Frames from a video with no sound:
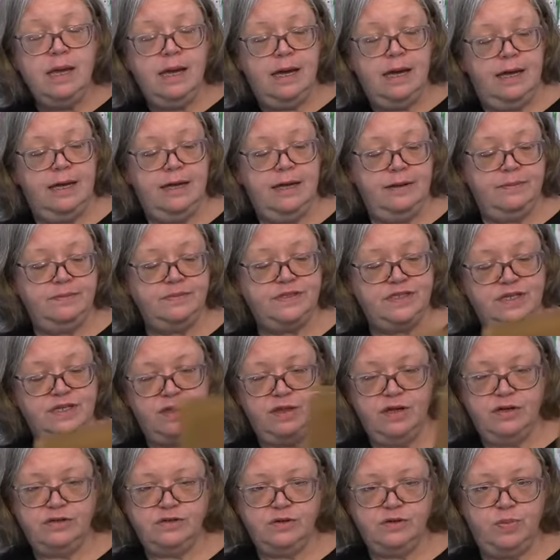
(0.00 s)
So
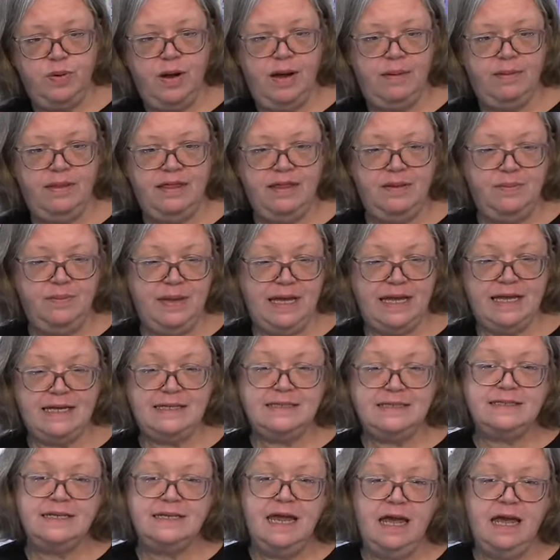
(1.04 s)
those are probably the biggest.